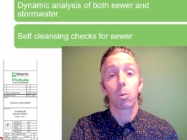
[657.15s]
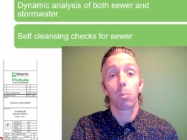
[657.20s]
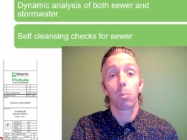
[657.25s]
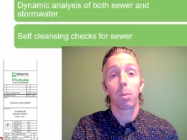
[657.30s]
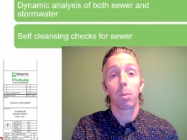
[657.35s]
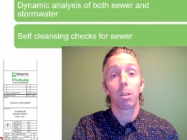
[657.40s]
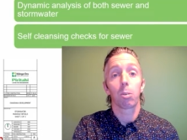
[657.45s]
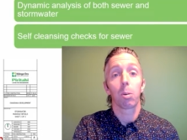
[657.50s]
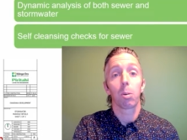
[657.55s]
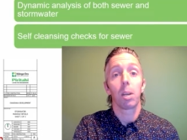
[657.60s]

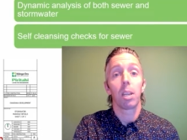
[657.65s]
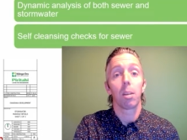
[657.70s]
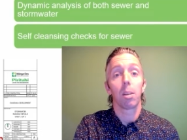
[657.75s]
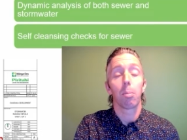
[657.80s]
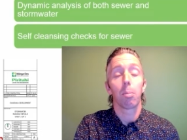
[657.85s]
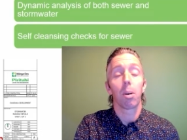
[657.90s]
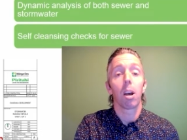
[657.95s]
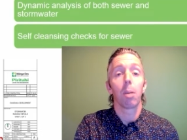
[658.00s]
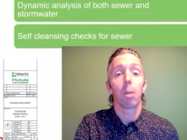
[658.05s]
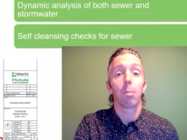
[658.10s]
between the
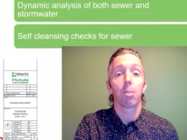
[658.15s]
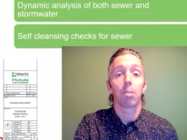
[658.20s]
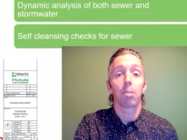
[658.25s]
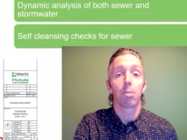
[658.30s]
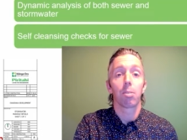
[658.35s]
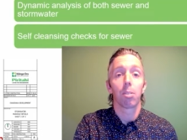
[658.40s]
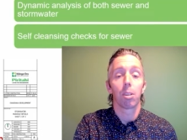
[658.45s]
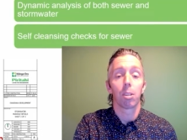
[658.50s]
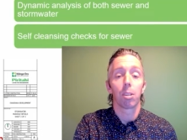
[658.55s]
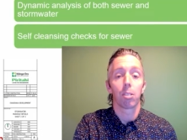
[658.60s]
pipes,
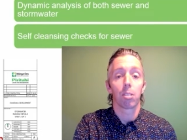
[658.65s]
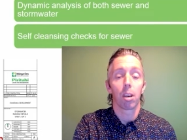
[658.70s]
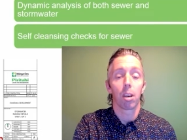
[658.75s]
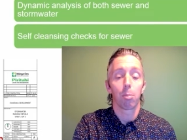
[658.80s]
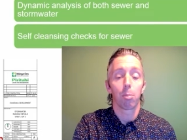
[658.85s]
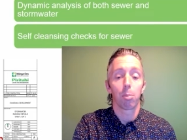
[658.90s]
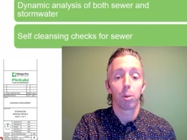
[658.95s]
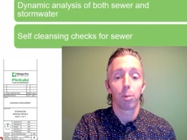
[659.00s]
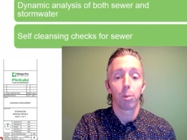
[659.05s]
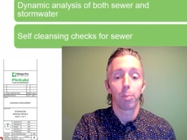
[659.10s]
for
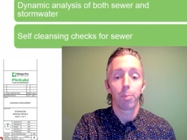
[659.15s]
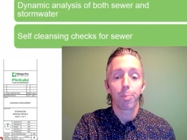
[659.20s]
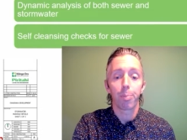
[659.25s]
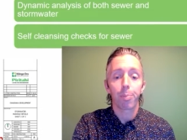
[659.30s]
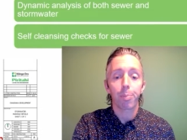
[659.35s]
example.